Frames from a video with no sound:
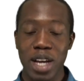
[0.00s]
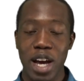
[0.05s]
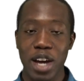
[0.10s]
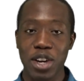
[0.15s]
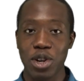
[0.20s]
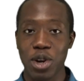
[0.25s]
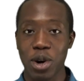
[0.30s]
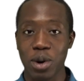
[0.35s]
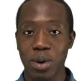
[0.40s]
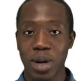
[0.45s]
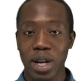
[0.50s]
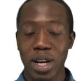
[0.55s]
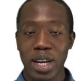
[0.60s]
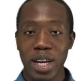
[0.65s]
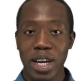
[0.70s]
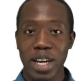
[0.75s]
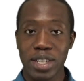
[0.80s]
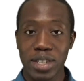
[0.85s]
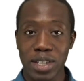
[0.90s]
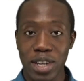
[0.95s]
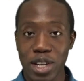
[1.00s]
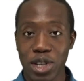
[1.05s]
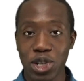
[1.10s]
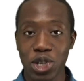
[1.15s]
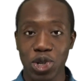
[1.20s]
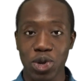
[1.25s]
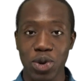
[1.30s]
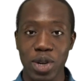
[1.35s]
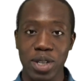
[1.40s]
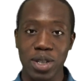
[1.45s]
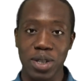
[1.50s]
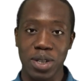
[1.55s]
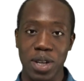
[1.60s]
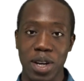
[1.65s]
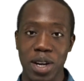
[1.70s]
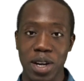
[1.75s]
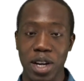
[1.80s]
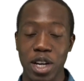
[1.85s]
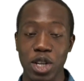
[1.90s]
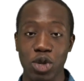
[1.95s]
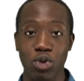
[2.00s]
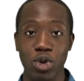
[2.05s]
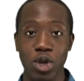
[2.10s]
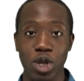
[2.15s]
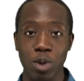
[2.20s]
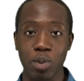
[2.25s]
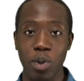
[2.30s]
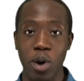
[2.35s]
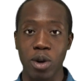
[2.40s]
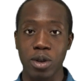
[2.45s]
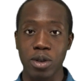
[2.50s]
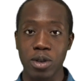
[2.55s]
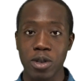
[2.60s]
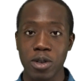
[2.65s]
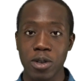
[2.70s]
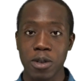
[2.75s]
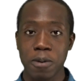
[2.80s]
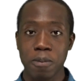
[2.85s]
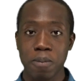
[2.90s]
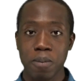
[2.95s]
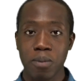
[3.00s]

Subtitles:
And you know, it's interesting, his response.